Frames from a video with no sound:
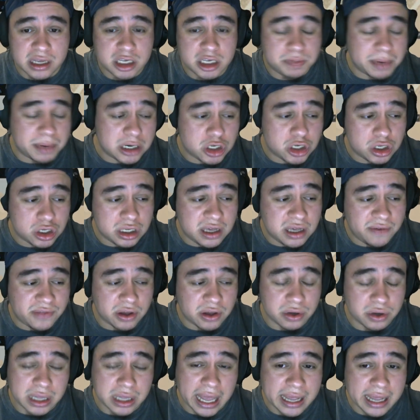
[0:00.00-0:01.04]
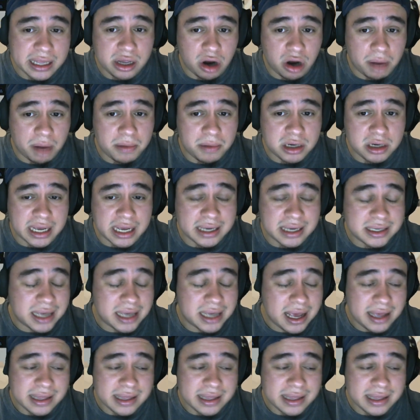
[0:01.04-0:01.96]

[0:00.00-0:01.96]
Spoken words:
especially if they're lightly armored tanks.